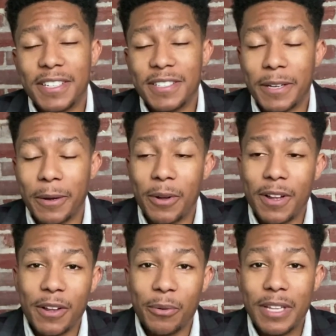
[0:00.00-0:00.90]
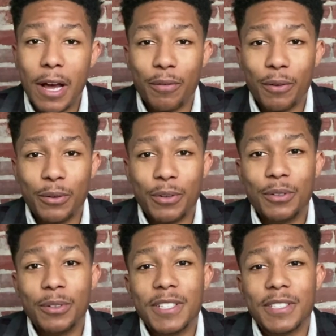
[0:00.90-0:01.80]
So without further ado,
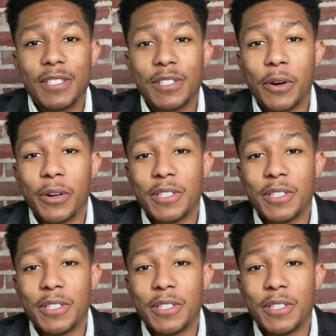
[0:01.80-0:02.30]
let's get started.